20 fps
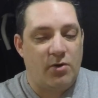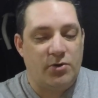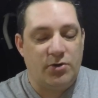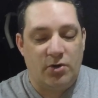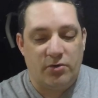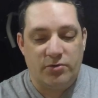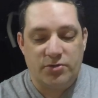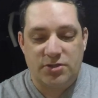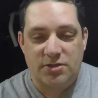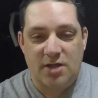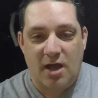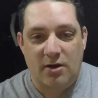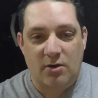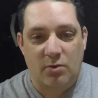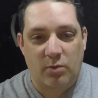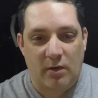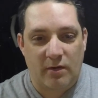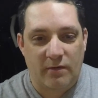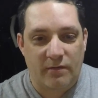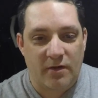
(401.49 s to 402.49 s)
You're not
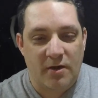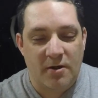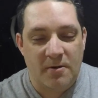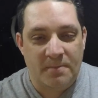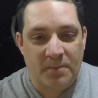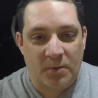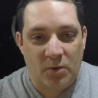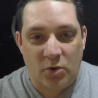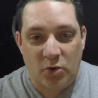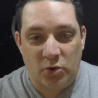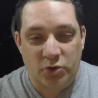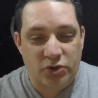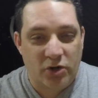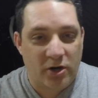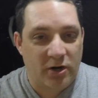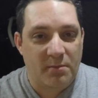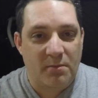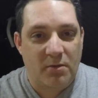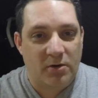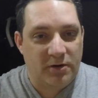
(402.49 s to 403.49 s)
stuck with or
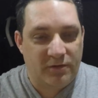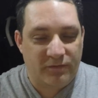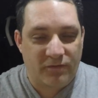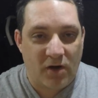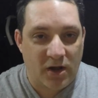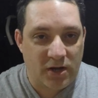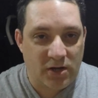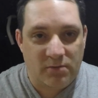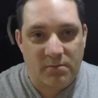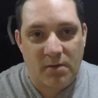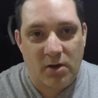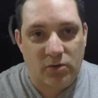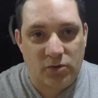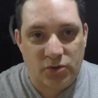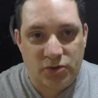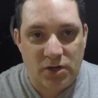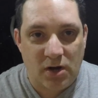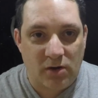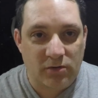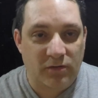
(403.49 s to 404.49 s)
trying to modify your remote
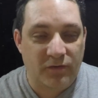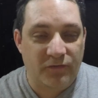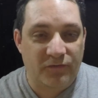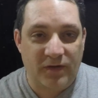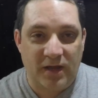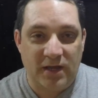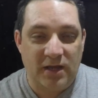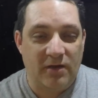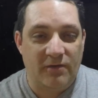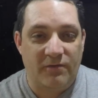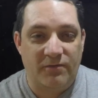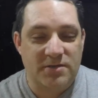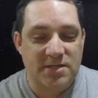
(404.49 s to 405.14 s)
control to fit your